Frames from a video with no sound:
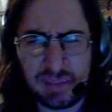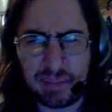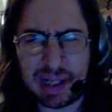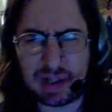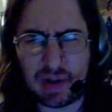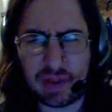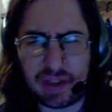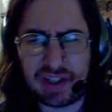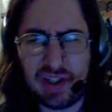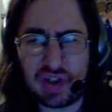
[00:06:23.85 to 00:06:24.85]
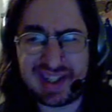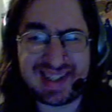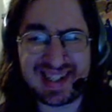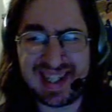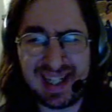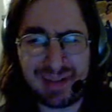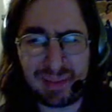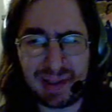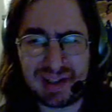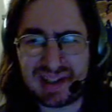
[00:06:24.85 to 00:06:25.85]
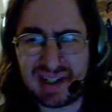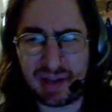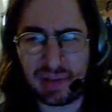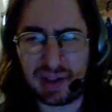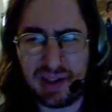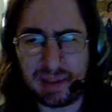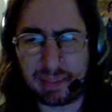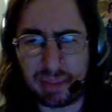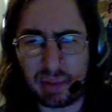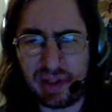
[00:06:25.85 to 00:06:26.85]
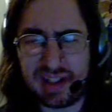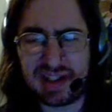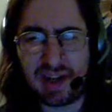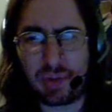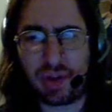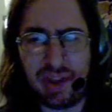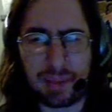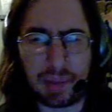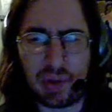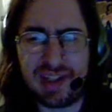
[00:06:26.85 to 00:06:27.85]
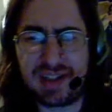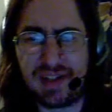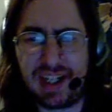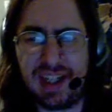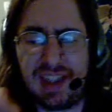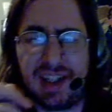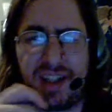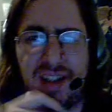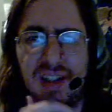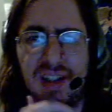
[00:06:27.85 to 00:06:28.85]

background thing. You can see it, but it's not really the point. It's not really the point of anything.